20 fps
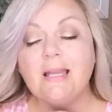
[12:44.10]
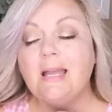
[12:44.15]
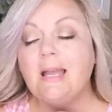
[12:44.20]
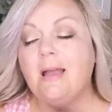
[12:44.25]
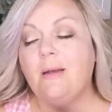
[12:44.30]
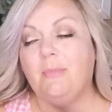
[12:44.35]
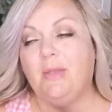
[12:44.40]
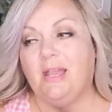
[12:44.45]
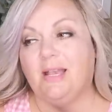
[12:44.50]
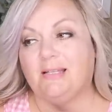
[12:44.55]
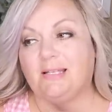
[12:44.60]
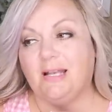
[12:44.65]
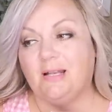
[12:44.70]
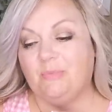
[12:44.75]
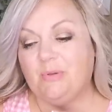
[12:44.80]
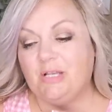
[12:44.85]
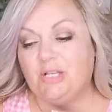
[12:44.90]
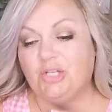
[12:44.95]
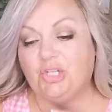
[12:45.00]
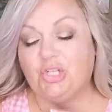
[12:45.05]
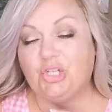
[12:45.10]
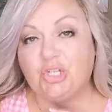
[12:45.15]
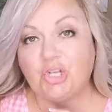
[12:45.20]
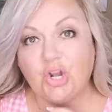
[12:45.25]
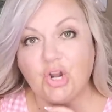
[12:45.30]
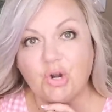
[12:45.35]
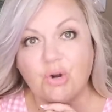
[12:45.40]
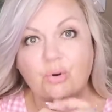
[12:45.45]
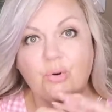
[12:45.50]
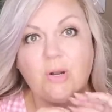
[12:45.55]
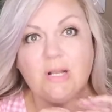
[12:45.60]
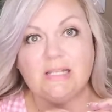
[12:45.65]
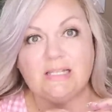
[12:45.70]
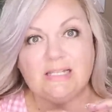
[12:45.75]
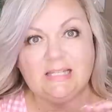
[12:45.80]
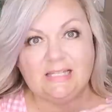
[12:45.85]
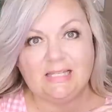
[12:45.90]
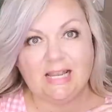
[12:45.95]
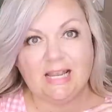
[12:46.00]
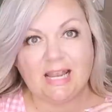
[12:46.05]
because I'd be so
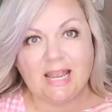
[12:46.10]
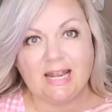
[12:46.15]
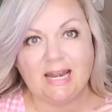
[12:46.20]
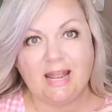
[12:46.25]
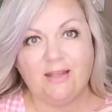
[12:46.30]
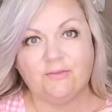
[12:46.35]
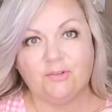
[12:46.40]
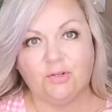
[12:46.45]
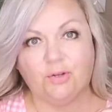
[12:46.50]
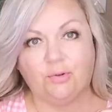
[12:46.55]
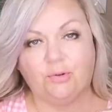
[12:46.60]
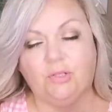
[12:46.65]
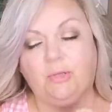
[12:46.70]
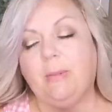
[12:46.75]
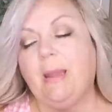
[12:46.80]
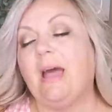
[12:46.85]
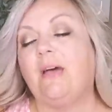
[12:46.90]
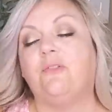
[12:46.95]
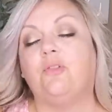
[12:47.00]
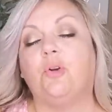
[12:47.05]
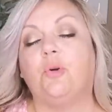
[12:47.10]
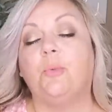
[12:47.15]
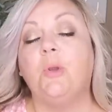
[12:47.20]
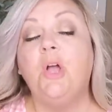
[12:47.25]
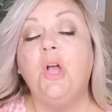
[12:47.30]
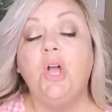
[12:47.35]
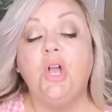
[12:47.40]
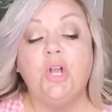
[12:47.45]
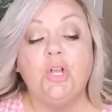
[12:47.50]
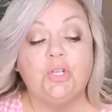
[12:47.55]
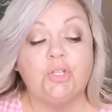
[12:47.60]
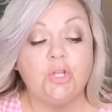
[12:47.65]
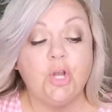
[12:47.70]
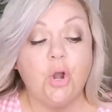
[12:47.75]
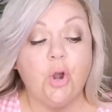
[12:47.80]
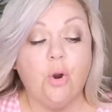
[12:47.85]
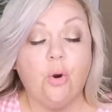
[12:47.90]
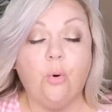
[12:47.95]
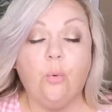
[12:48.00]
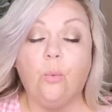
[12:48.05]
sick. I'd have to go to the bathroom.
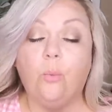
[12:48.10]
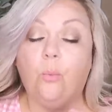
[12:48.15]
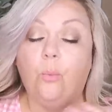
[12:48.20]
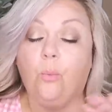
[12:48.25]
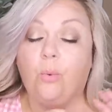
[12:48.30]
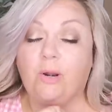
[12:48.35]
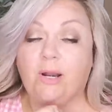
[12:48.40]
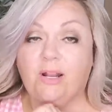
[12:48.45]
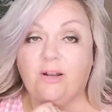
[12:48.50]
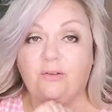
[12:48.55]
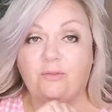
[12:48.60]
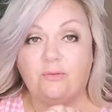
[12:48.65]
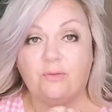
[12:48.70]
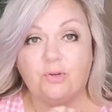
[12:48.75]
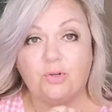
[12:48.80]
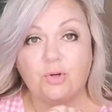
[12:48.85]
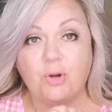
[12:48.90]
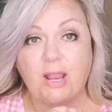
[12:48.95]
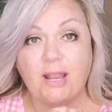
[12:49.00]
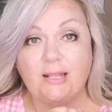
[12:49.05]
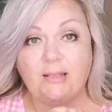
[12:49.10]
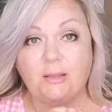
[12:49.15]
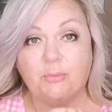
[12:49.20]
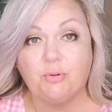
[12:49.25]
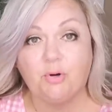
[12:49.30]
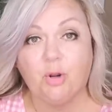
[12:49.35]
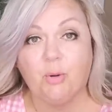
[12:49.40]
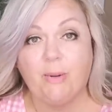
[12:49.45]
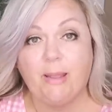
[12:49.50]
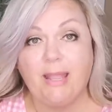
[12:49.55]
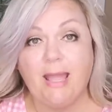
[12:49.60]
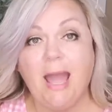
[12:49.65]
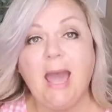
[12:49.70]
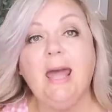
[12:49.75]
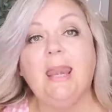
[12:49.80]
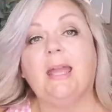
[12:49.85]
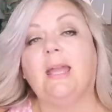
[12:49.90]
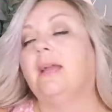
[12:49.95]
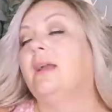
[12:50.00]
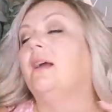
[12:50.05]
So when I tried the
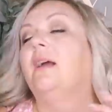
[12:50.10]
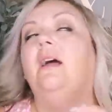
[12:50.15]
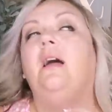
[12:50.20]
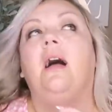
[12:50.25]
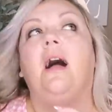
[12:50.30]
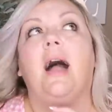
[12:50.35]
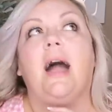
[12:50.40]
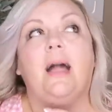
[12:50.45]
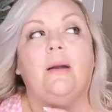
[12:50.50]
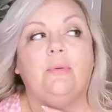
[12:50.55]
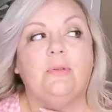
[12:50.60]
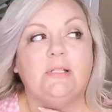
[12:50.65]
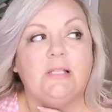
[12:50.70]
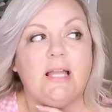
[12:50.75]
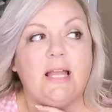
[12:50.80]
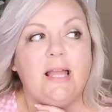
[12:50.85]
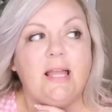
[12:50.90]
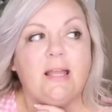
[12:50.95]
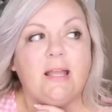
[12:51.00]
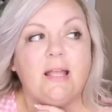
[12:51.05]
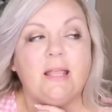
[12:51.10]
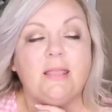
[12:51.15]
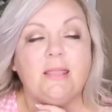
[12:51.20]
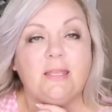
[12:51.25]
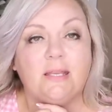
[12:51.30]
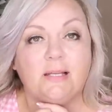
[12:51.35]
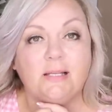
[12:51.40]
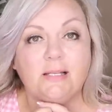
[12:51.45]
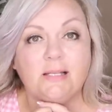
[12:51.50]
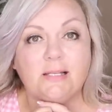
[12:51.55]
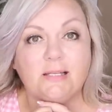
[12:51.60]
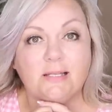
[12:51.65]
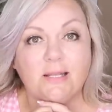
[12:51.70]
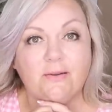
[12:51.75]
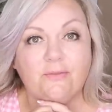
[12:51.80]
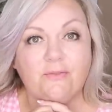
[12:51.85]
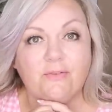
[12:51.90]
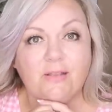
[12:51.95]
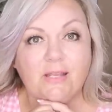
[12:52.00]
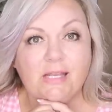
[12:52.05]
probiotic, I was like, this
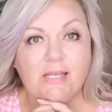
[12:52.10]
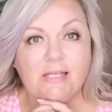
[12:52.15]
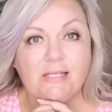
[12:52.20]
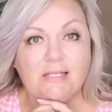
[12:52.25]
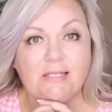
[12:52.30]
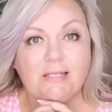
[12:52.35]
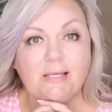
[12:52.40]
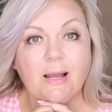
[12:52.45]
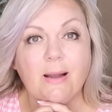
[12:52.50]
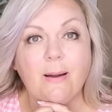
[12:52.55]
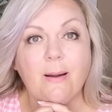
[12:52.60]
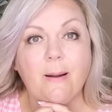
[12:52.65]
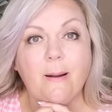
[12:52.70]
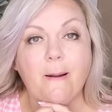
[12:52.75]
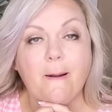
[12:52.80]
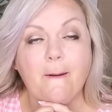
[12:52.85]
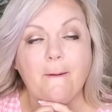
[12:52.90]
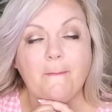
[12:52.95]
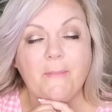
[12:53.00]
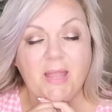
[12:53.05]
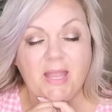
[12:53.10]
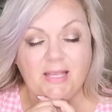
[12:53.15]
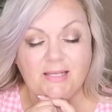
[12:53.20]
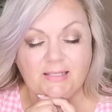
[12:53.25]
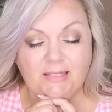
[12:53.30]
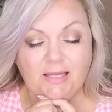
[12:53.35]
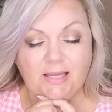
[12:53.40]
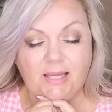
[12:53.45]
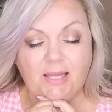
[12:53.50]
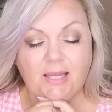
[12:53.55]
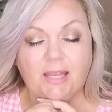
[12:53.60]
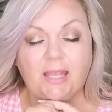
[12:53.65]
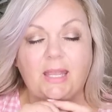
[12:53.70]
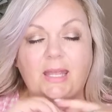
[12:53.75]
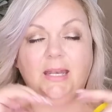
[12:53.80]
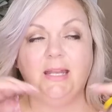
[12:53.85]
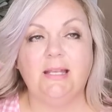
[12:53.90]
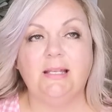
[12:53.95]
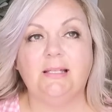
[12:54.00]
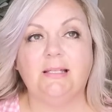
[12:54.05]
stuff is amazing.
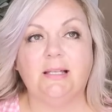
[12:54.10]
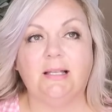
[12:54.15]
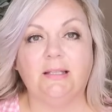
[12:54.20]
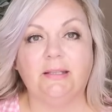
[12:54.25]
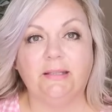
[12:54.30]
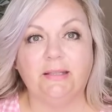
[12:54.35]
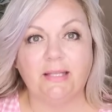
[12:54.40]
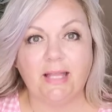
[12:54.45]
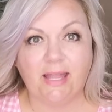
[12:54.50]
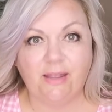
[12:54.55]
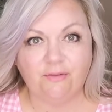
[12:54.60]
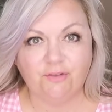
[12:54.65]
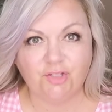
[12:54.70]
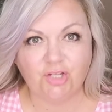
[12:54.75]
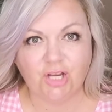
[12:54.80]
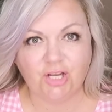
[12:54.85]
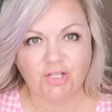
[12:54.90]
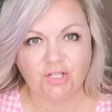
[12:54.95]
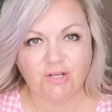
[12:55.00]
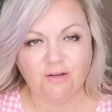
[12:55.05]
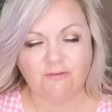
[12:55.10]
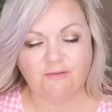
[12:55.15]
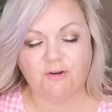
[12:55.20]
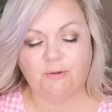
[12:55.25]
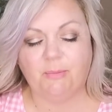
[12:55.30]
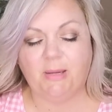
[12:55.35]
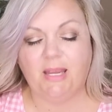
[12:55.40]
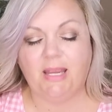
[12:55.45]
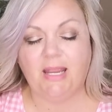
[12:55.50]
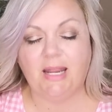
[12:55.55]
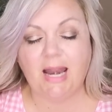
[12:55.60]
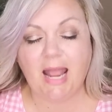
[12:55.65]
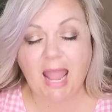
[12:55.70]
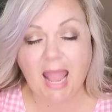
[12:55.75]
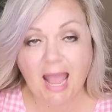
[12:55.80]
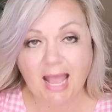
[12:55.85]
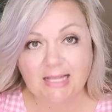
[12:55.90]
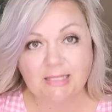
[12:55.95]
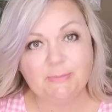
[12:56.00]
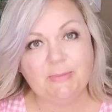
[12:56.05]
It is life-changing for me. It
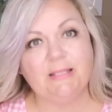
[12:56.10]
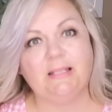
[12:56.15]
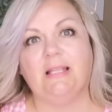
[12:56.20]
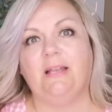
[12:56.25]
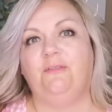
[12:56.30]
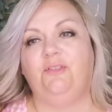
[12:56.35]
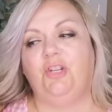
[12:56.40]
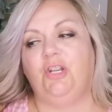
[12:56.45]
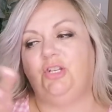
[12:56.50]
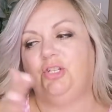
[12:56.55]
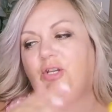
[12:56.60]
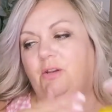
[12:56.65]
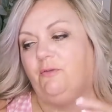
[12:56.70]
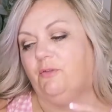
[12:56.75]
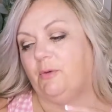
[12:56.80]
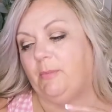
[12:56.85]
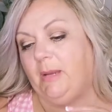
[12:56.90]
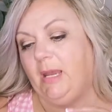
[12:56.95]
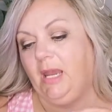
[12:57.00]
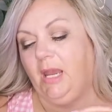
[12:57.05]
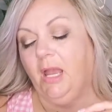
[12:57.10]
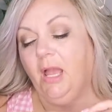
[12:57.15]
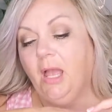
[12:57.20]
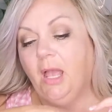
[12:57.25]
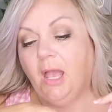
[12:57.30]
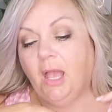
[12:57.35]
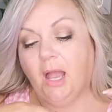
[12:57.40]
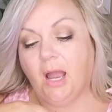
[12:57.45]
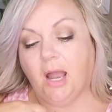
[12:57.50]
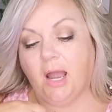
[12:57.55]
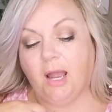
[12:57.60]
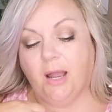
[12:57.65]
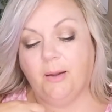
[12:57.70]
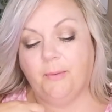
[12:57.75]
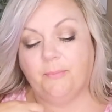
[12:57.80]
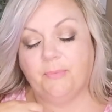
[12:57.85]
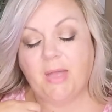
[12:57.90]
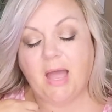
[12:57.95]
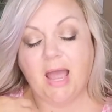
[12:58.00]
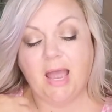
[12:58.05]
has been life-changing for me.
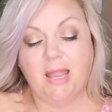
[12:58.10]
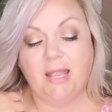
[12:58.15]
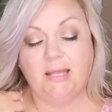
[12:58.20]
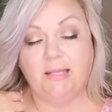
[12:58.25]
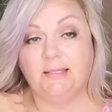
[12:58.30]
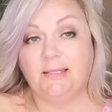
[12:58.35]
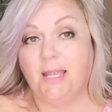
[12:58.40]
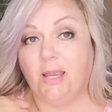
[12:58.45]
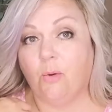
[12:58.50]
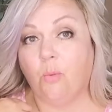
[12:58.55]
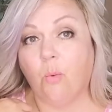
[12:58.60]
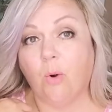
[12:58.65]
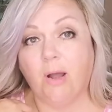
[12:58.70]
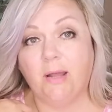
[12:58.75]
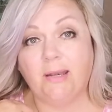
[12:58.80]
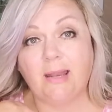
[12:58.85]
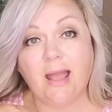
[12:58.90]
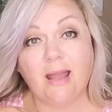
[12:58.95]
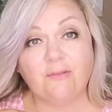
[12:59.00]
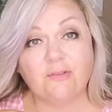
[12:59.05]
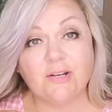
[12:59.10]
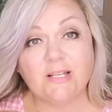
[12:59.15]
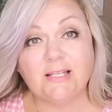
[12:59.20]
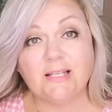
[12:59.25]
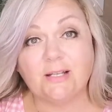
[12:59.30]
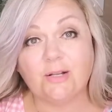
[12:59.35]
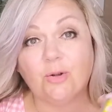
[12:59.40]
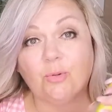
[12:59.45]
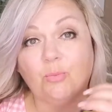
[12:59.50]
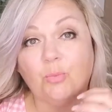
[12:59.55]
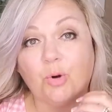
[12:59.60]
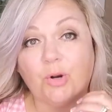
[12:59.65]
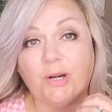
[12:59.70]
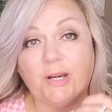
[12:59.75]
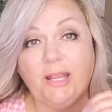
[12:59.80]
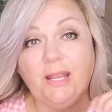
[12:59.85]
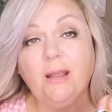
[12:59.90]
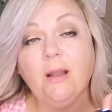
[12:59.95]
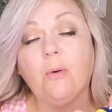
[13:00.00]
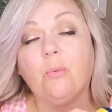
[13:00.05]
I take one every single
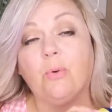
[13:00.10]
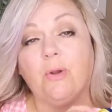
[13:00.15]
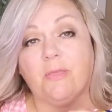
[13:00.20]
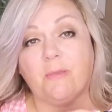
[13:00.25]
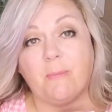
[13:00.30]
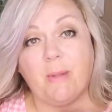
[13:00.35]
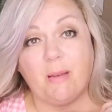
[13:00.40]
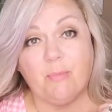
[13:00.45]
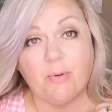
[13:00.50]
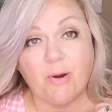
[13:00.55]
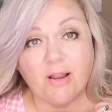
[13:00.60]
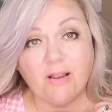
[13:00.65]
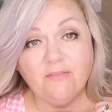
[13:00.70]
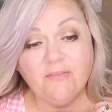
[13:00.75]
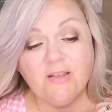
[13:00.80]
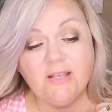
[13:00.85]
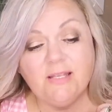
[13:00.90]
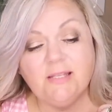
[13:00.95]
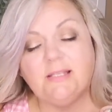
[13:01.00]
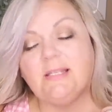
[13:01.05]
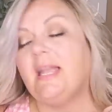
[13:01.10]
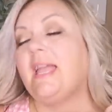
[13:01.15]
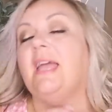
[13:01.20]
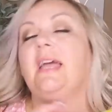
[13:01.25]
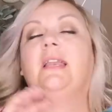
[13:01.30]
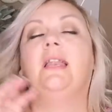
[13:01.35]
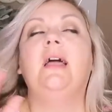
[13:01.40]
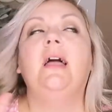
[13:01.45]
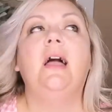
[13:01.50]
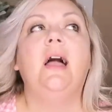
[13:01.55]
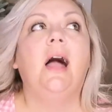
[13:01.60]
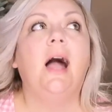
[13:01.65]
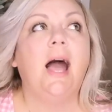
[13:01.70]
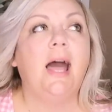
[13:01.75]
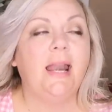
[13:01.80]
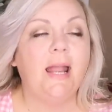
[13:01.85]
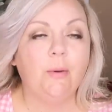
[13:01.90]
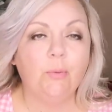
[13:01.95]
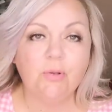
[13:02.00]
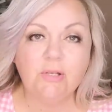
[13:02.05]
morning with my breakfast, and
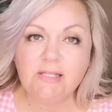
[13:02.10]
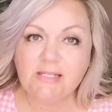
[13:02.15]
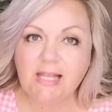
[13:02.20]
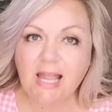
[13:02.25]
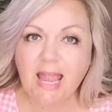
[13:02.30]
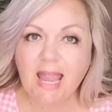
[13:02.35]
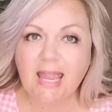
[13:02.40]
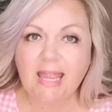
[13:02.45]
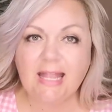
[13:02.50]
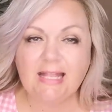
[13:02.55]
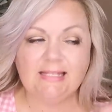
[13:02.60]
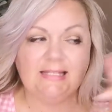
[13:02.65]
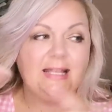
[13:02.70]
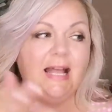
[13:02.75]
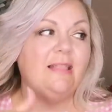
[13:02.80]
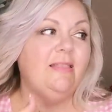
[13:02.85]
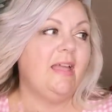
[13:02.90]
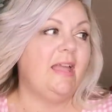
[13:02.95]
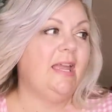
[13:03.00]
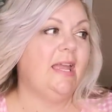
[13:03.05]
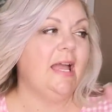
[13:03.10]
I will say it's not like